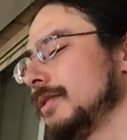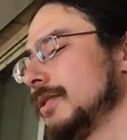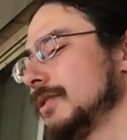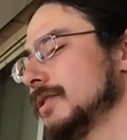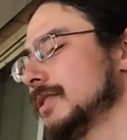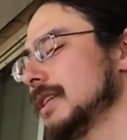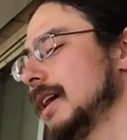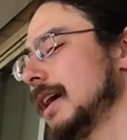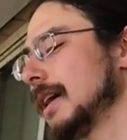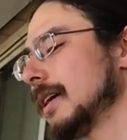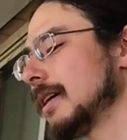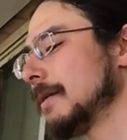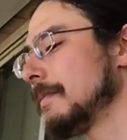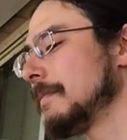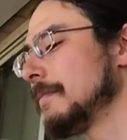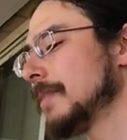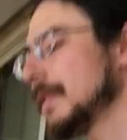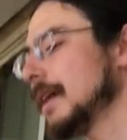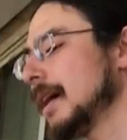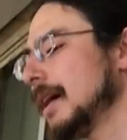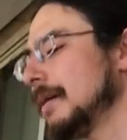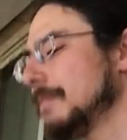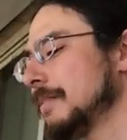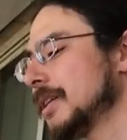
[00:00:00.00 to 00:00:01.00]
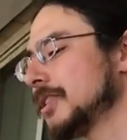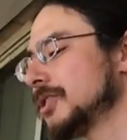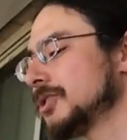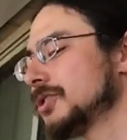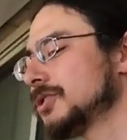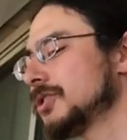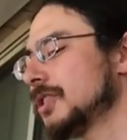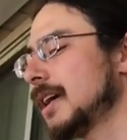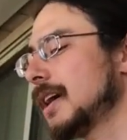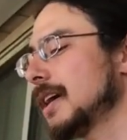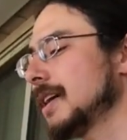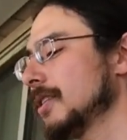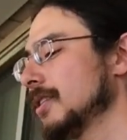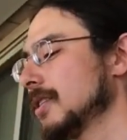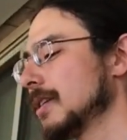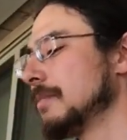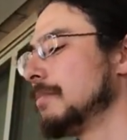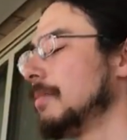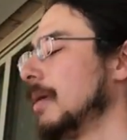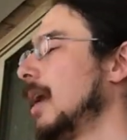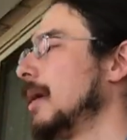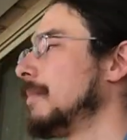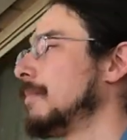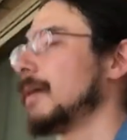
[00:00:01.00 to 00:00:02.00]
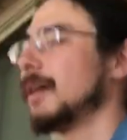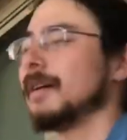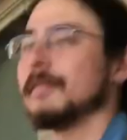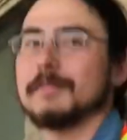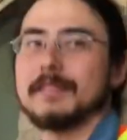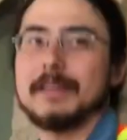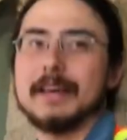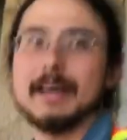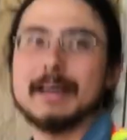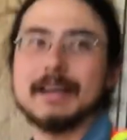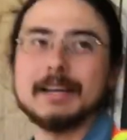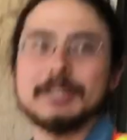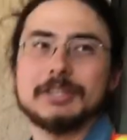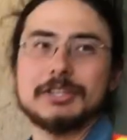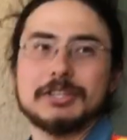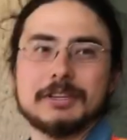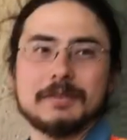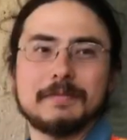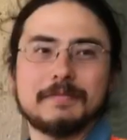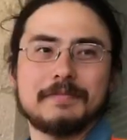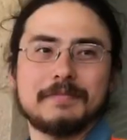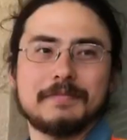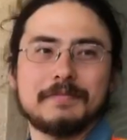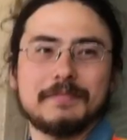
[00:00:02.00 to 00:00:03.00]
your tire, because your tire can pop off the edge.